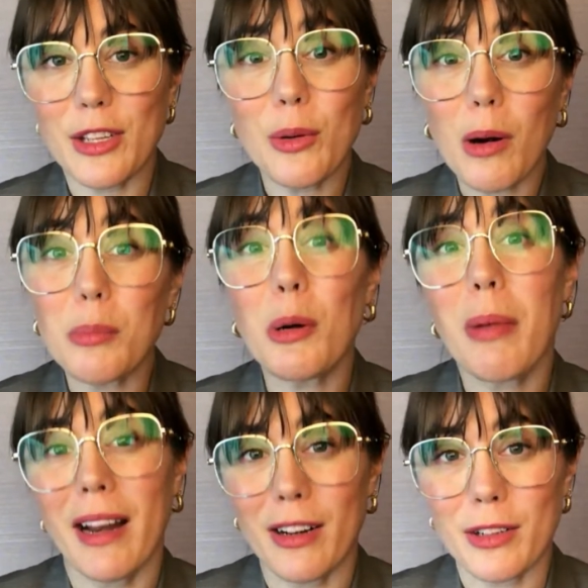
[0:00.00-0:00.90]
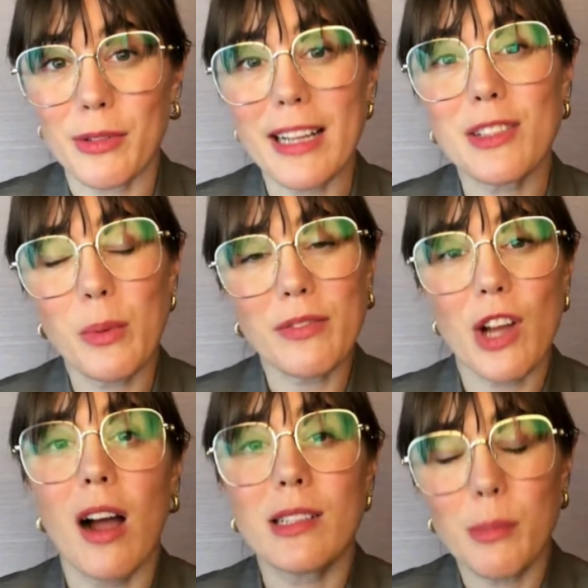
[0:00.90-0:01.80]
are prepared, right? So we've
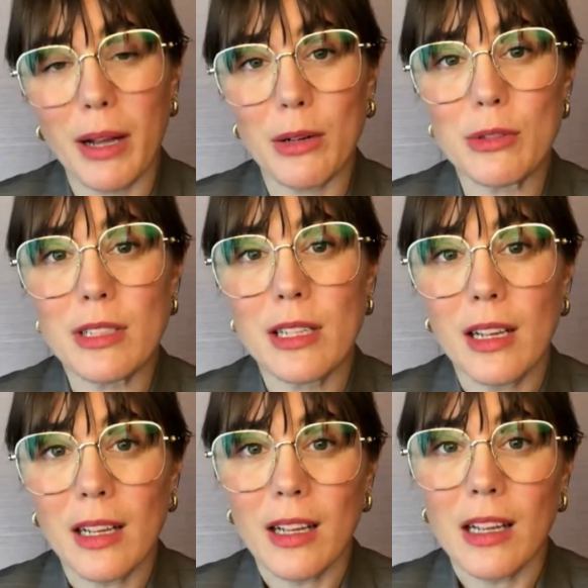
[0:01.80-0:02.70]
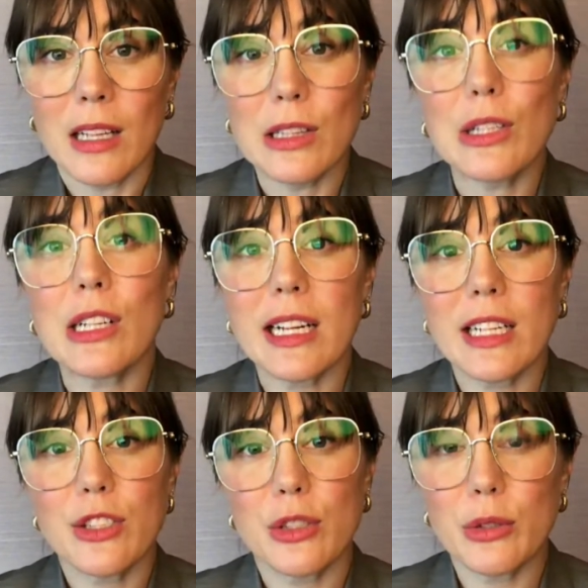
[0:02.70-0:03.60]
talked about
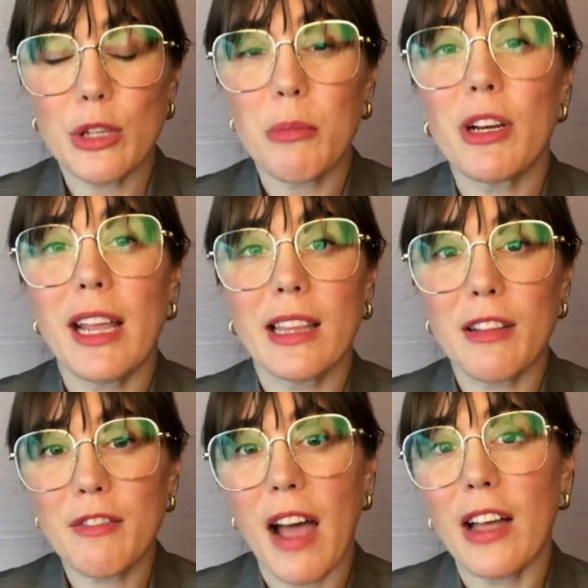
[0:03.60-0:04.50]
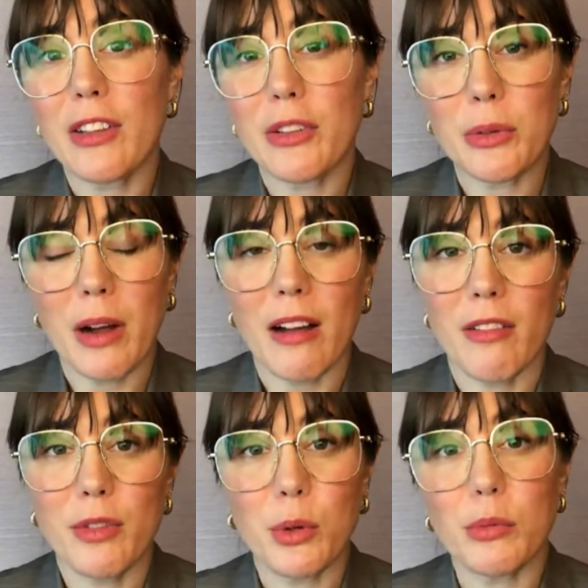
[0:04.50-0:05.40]
learning to communicate the value
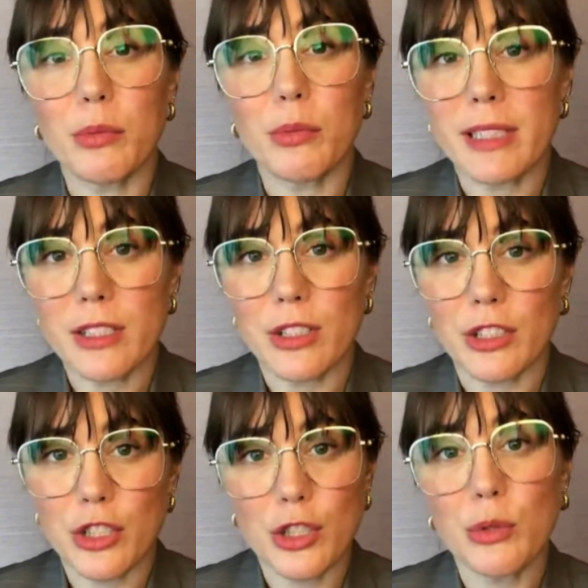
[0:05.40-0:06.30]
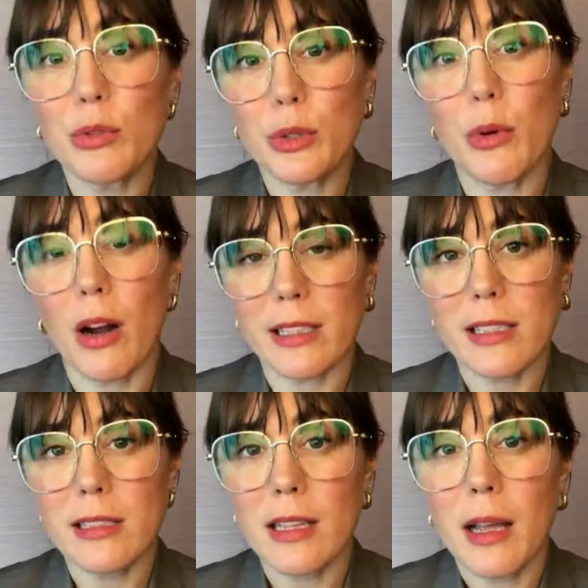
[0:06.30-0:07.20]
of your research to new
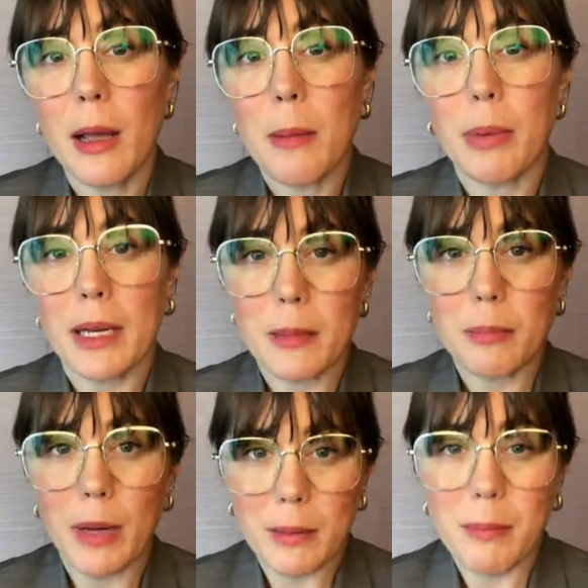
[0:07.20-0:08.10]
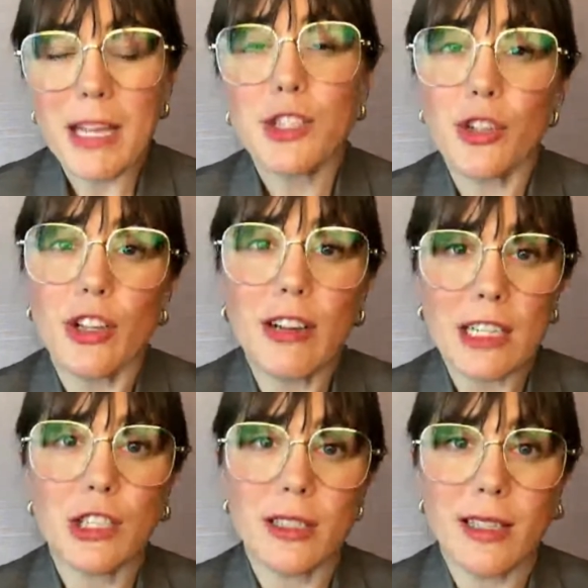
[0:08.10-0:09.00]
audiences, but make sure that you're
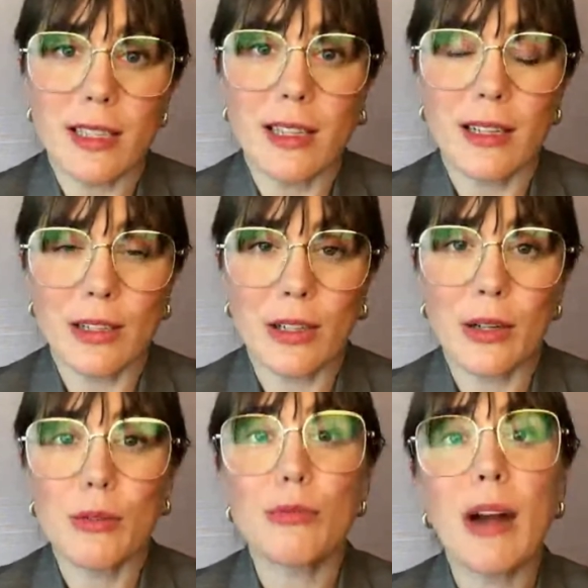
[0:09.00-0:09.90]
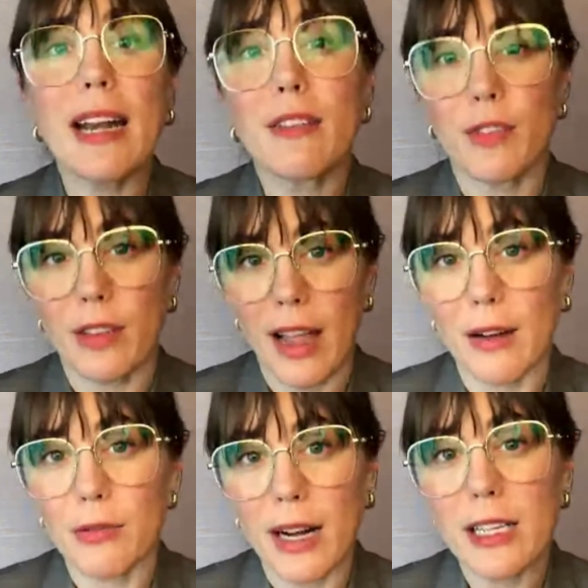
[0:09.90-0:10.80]
actually ready for
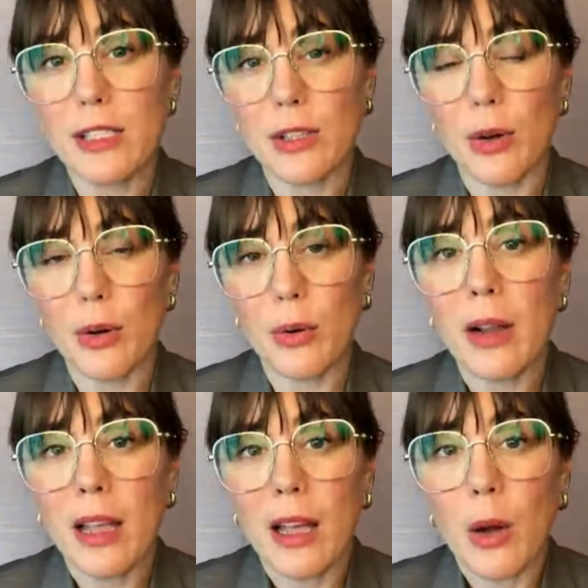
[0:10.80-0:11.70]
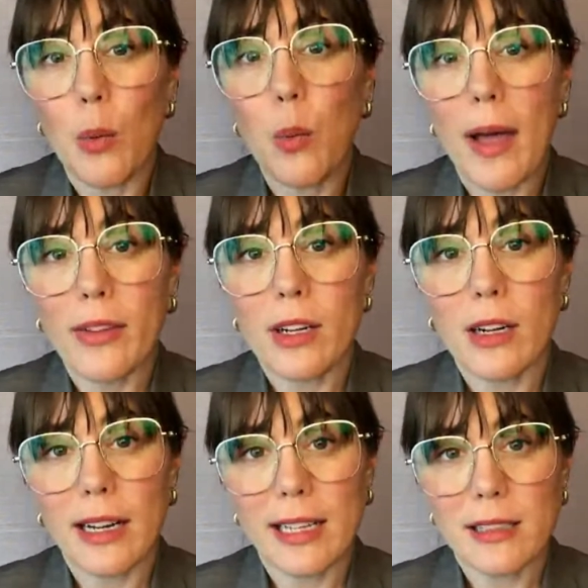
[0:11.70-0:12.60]
that, right? So
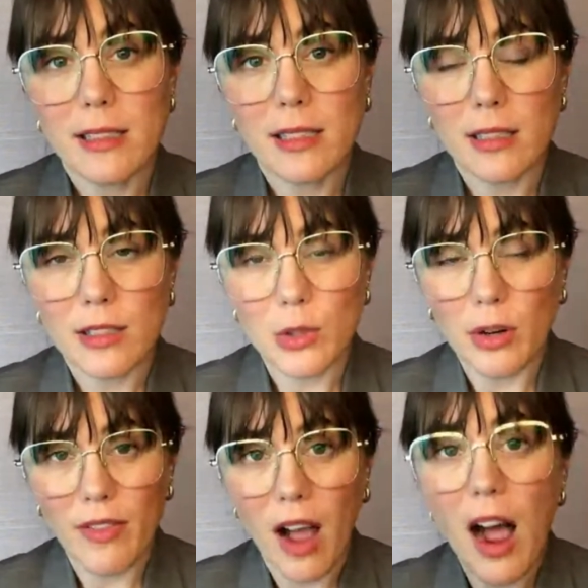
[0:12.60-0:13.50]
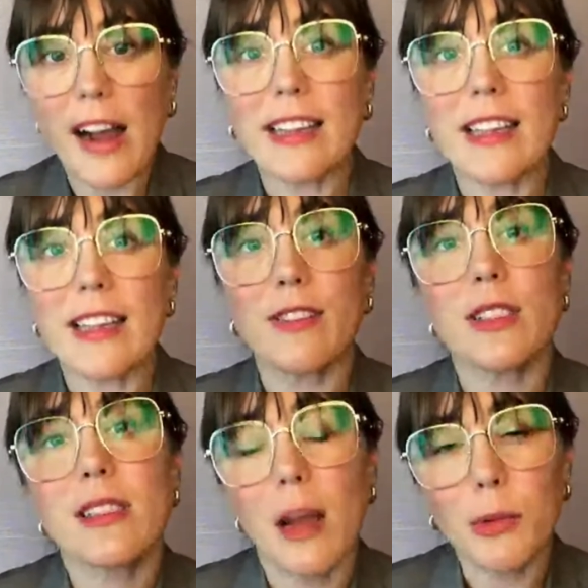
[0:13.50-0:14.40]
whether it's sort of a high-level
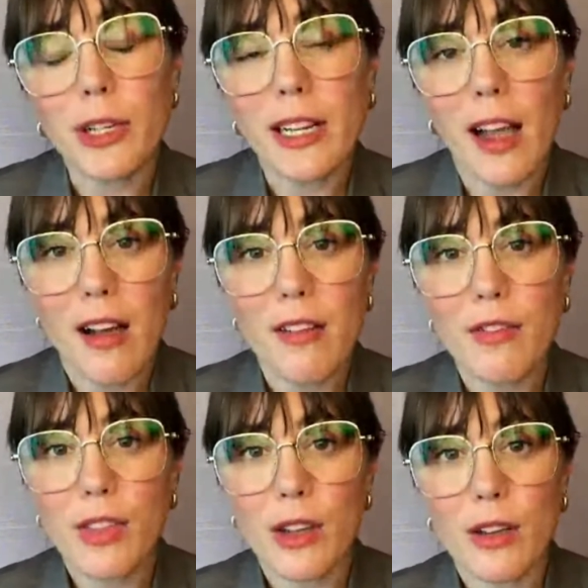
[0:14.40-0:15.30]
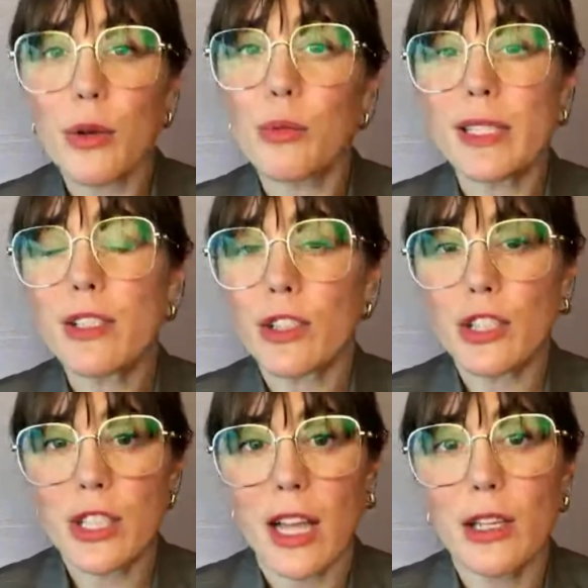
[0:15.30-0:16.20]
summary of the
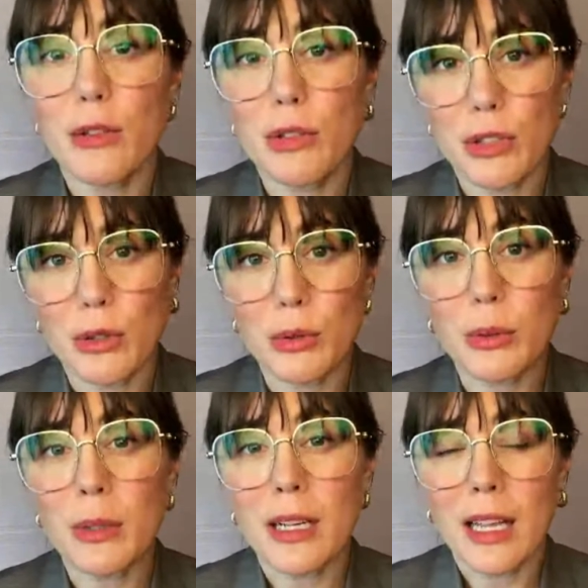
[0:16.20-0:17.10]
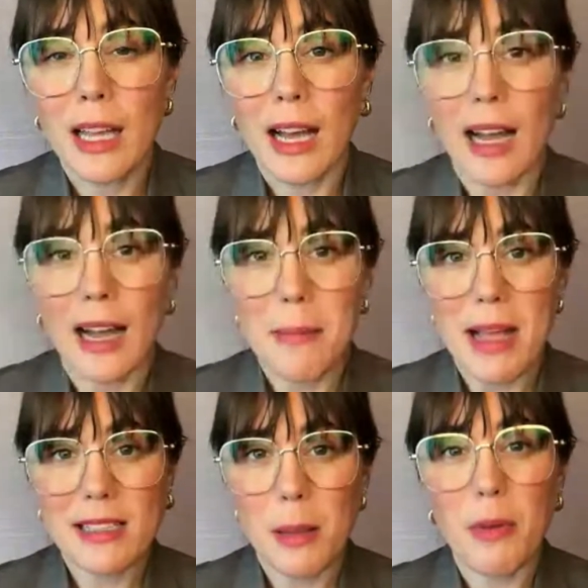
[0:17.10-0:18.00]
research that you do,
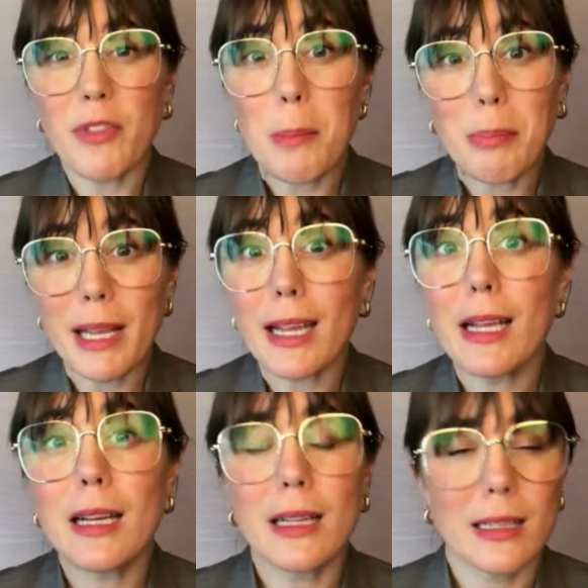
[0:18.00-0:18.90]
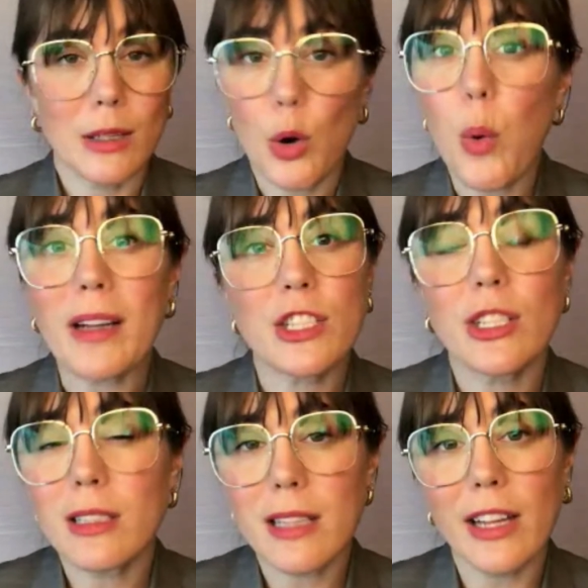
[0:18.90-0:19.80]
and some of the big
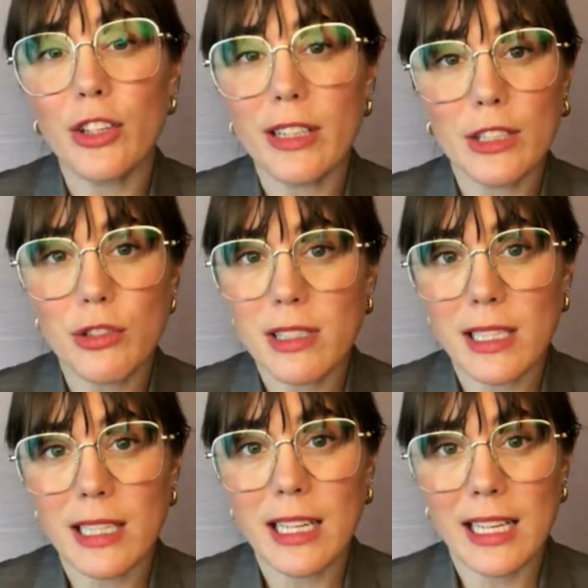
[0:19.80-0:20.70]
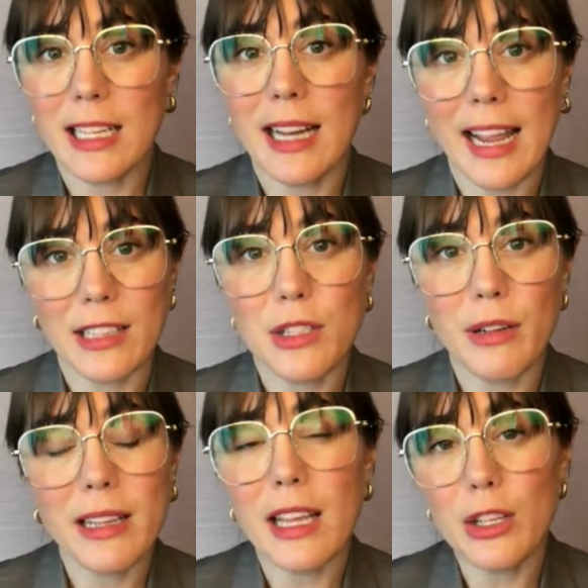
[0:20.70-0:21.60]
questions that you're interested in
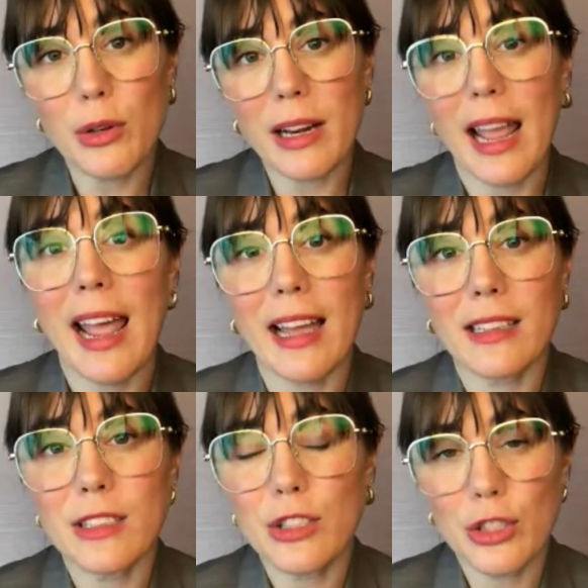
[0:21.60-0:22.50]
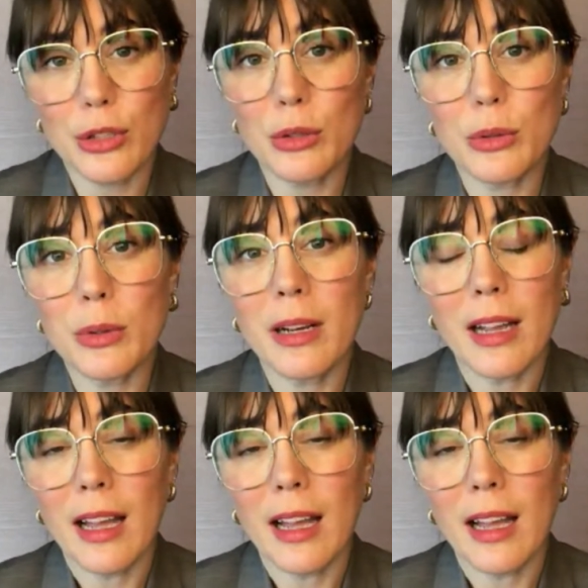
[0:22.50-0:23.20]
answering that you can hand to